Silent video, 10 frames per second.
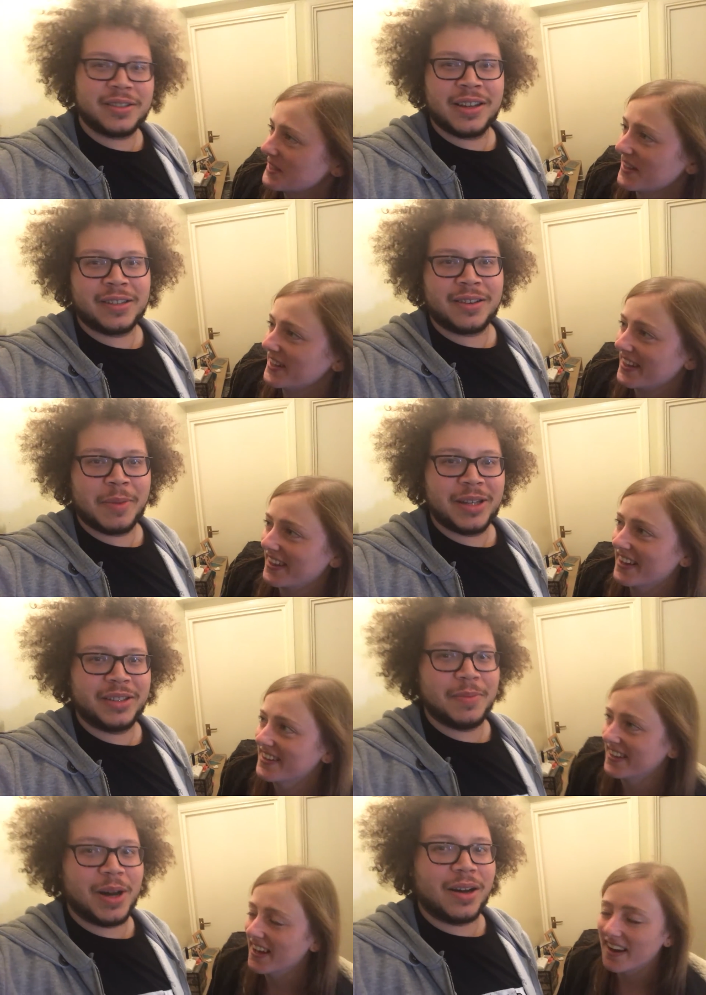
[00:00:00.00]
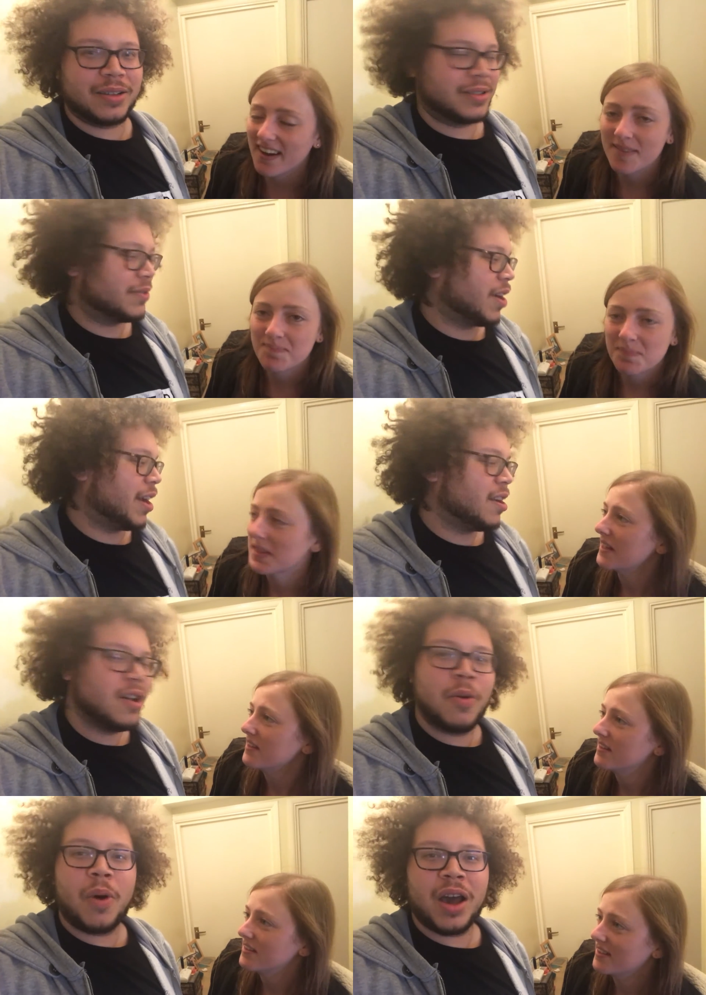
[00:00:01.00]
Speaker 1: there's an exclamation mark. Yeah. That's right.
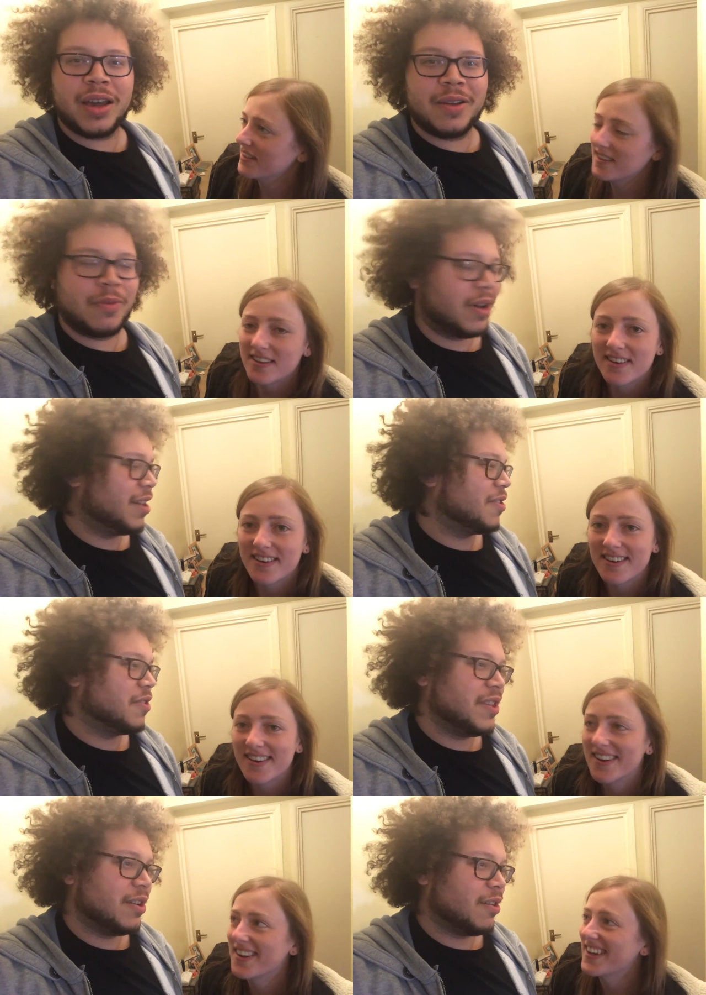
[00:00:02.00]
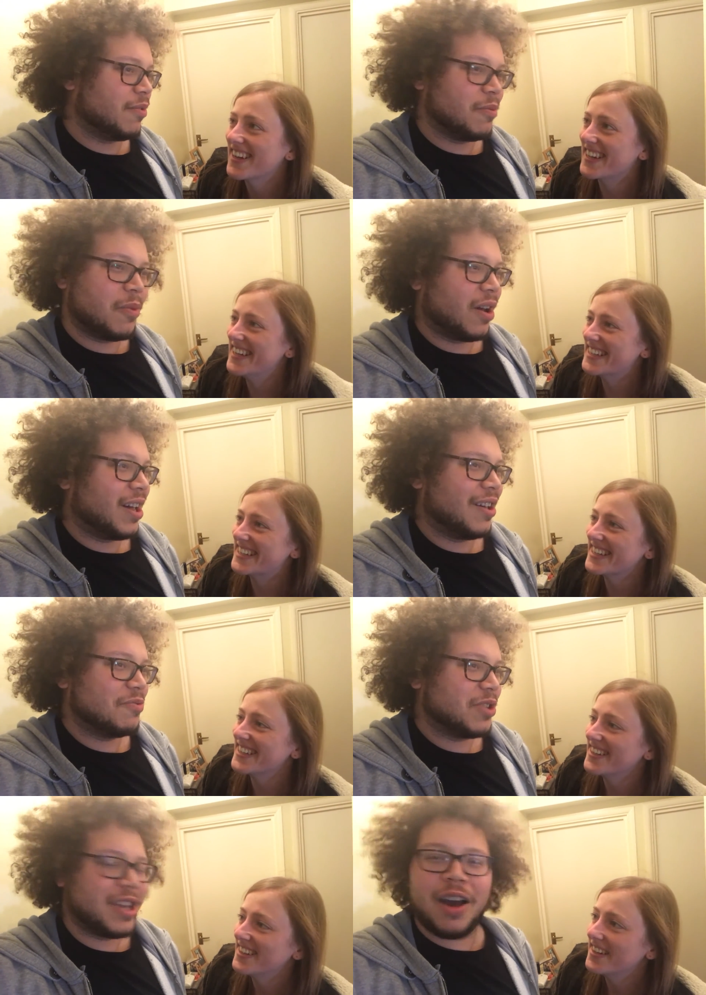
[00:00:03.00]
Why? What? The,
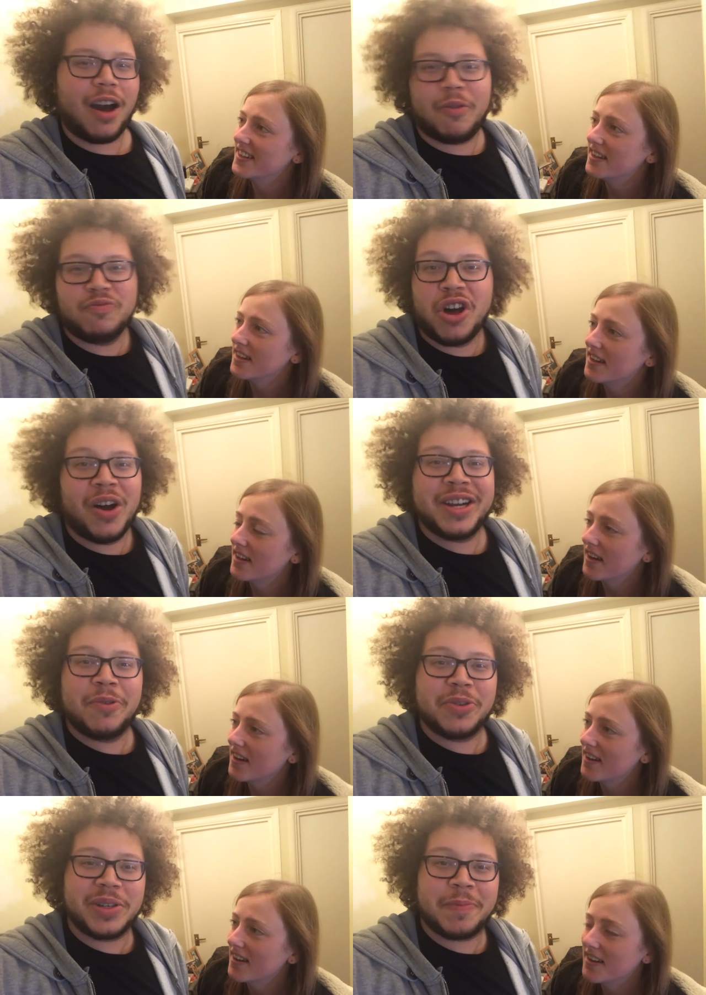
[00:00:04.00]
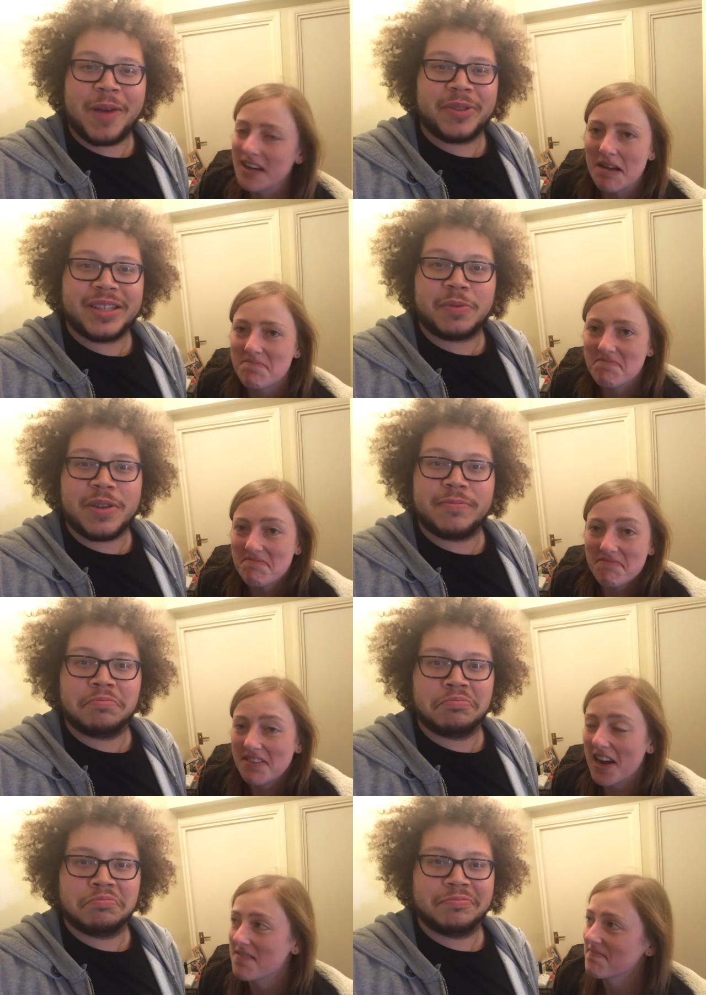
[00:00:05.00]
no idea what to expect with this
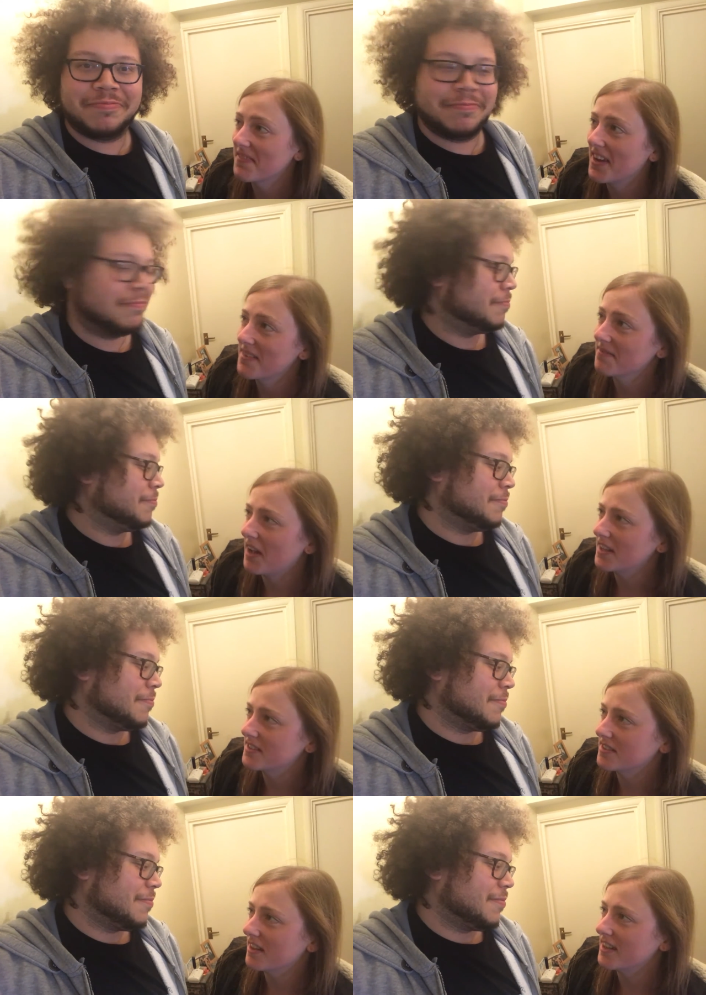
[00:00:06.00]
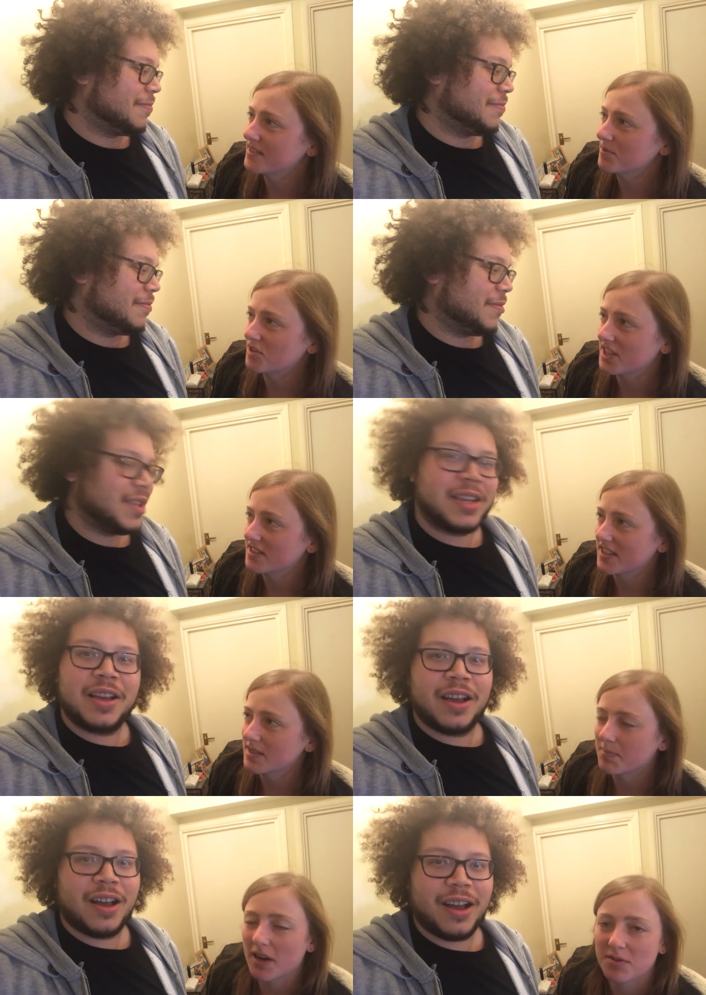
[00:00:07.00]
one.
Speaker 2: No, no. Heard, heard some strange
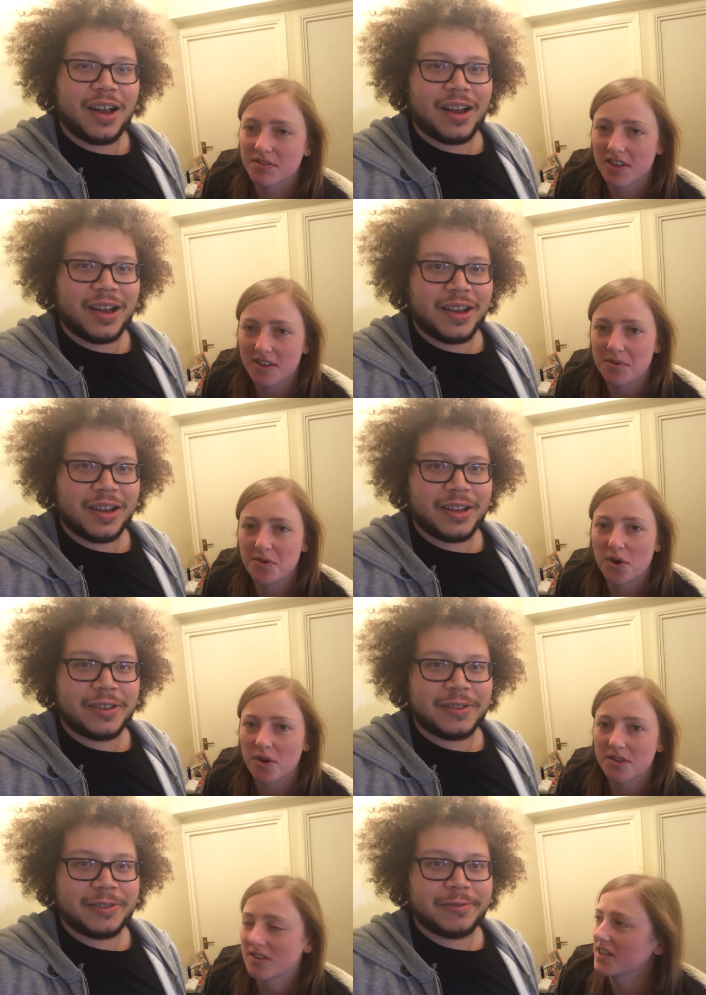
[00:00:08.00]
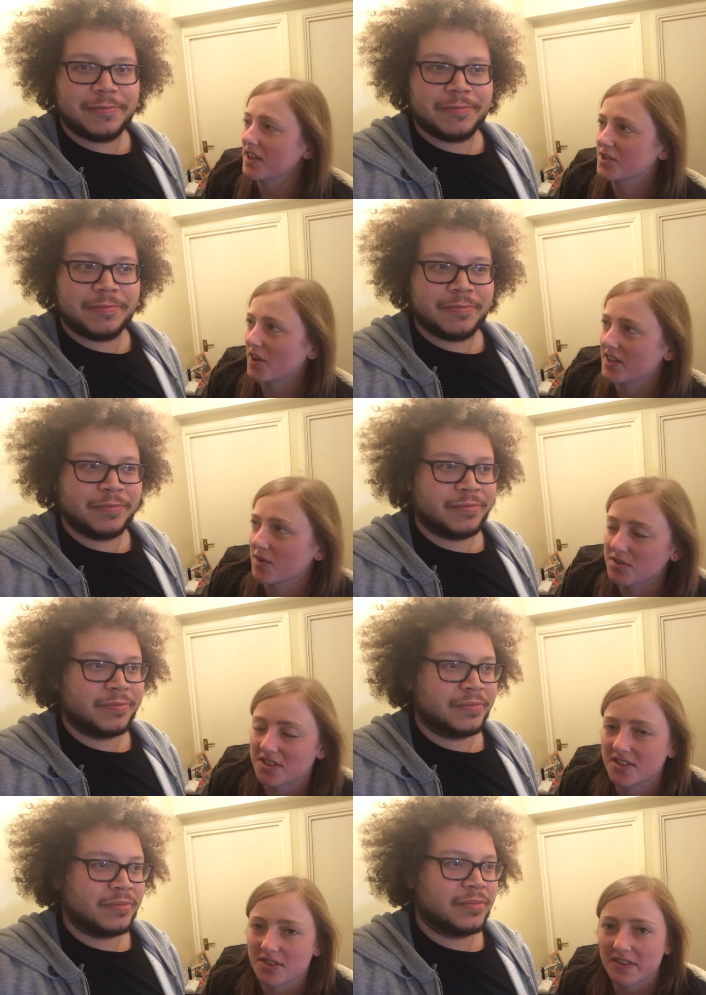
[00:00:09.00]
things, but also not, you know, tried not
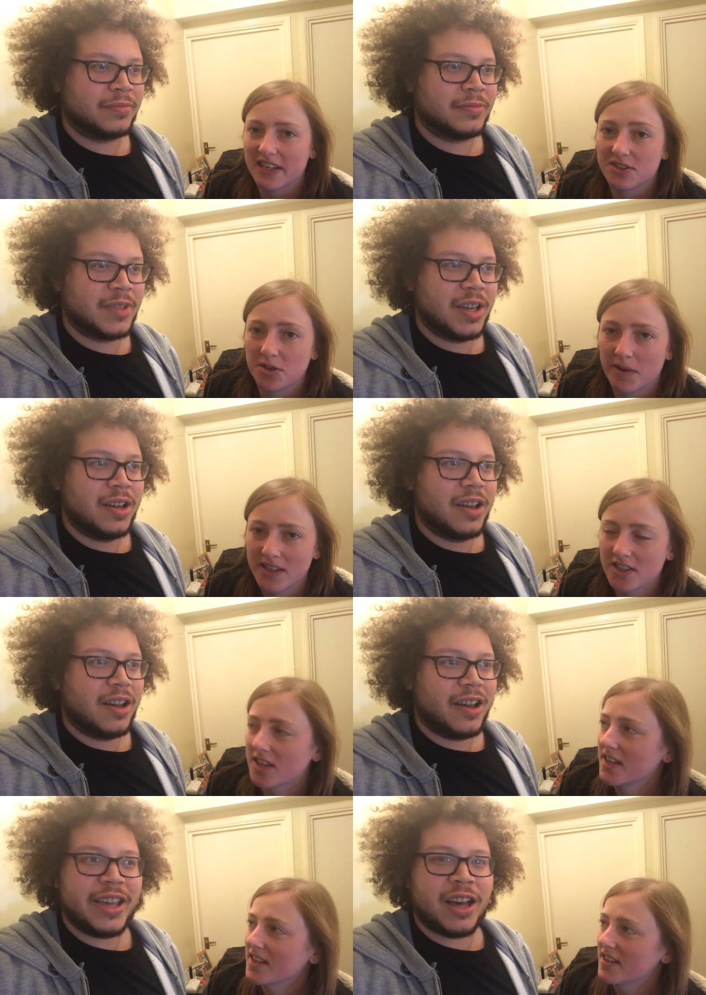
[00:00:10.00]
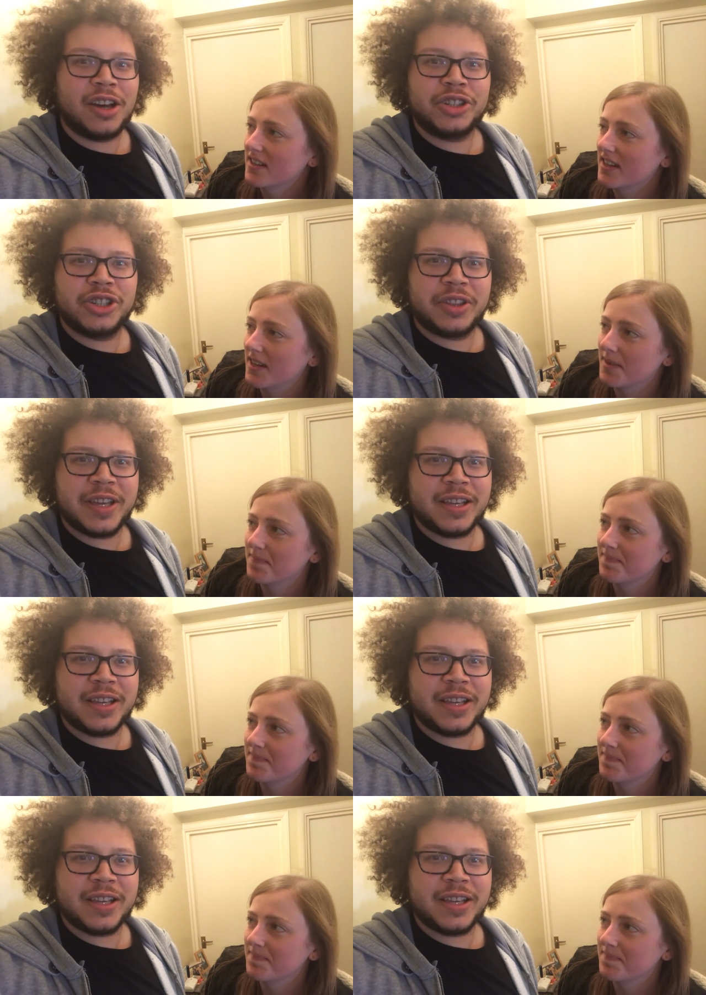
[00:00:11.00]
to sort of hear too much. Yeah, heard um, good